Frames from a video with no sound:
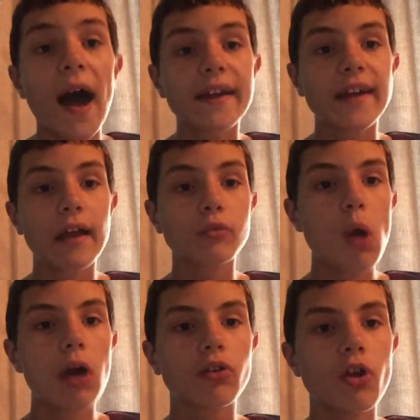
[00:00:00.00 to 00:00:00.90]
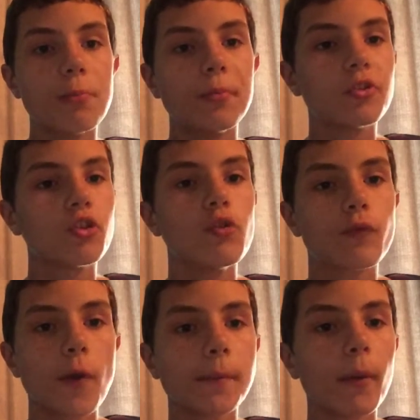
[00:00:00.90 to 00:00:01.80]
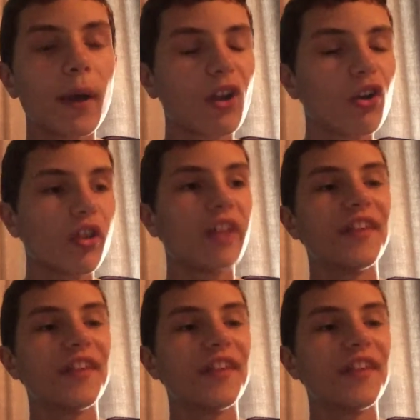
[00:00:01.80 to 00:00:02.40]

Hi guys, welcome to Football Mad Cox.